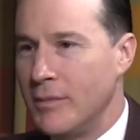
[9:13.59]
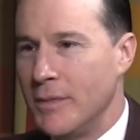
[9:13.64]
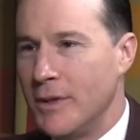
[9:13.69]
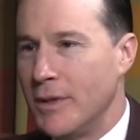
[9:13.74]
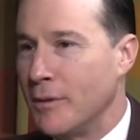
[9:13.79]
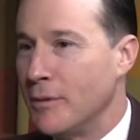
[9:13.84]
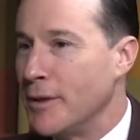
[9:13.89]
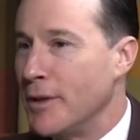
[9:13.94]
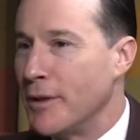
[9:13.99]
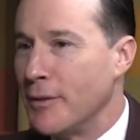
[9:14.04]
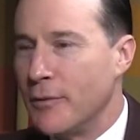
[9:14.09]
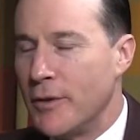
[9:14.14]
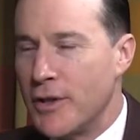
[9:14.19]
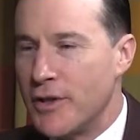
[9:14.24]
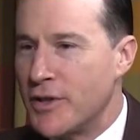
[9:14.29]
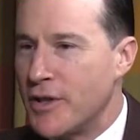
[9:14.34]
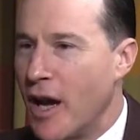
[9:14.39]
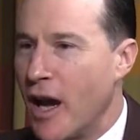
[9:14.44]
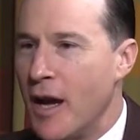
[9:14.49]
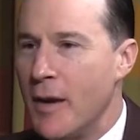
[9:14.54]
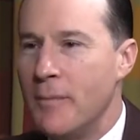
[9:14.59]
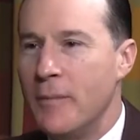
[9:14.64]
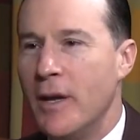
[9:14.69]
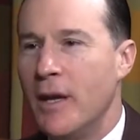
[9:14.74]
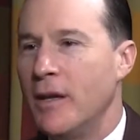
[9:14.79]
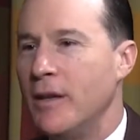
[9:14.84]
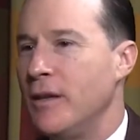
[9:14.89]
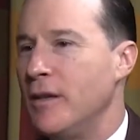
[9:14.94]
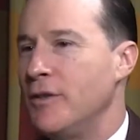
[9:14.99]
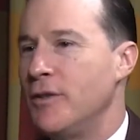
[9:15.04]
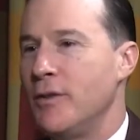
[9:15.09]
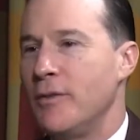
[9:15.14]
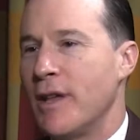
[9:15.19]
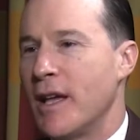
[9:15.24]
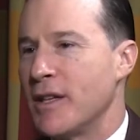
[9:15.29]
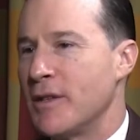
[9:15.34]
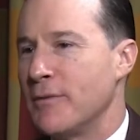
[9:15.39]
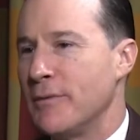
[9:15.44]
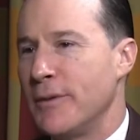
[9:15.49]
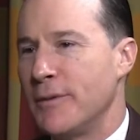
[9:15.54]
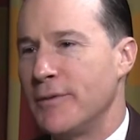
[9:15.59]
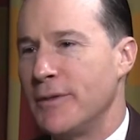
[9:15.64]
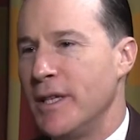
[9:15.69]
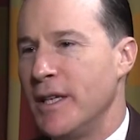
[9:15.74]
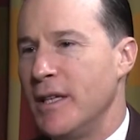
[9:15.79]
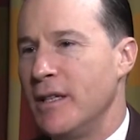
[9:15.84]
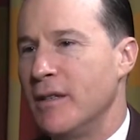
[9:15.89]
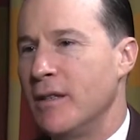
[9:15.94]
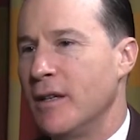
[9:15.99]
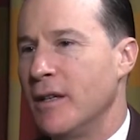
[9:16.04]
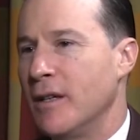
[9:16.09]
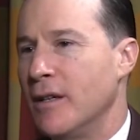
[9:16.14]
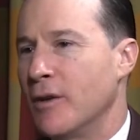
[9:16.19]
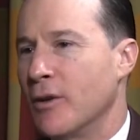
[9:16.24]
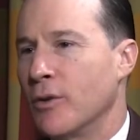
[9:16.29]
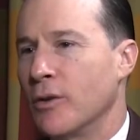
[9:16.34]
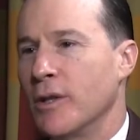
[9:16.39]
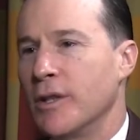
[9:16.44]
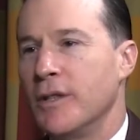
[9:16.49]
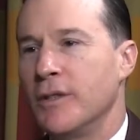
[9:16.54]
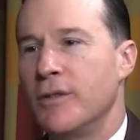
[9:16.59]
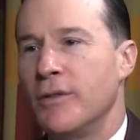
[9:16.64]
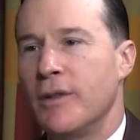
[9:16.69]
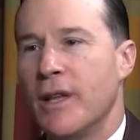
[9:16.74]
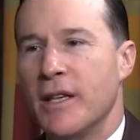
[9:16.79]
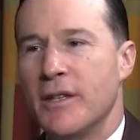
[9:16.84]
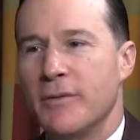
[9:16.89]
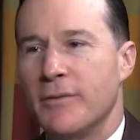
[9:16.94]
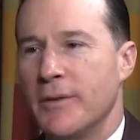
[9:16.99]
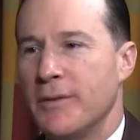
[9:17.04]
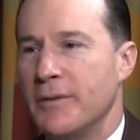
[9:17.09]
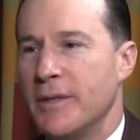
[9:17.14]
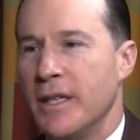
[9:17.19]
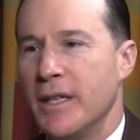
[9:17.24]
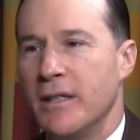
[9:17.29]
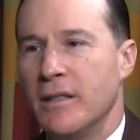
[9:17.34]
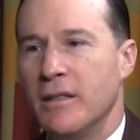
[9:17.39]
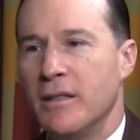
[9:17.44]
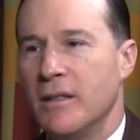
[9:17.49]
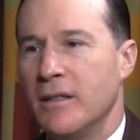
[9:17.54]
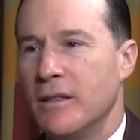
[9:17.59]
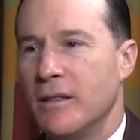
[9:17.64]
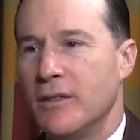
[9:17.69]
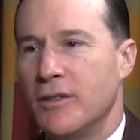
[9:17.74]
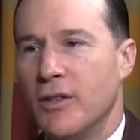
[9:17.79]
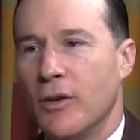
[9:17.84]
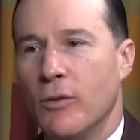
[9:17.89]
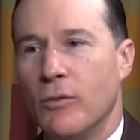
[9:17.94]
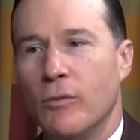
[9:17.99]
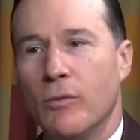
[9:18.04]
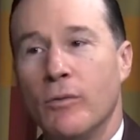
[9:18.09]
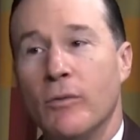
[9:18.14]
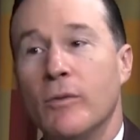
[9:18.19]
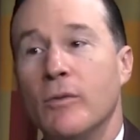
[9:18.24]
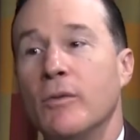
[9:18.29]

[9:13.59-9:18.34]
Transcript: you know, this time uh, in 2015, uh, early 2015, so